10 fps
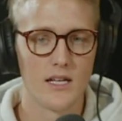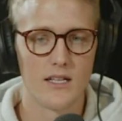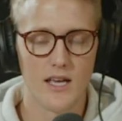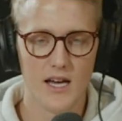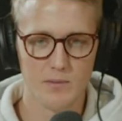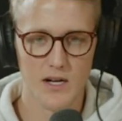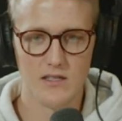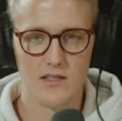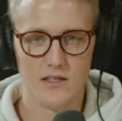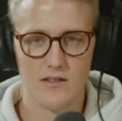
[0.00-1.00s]
Gas
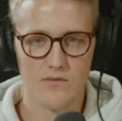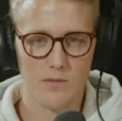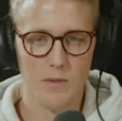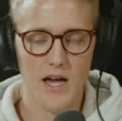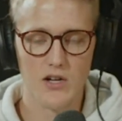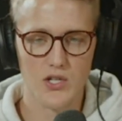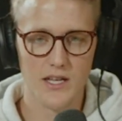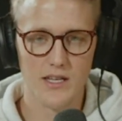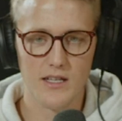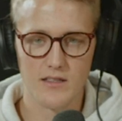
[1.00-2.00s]
prices, from my understanding,